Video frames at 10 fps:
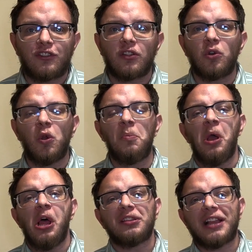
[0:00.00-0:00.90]
to the room,
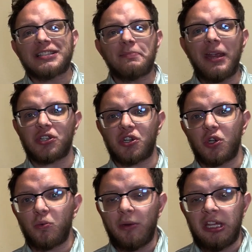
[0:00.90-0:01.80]
let's make
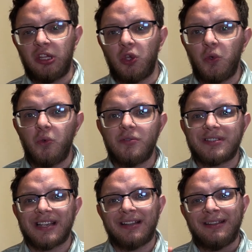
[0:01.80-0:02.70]
sure we use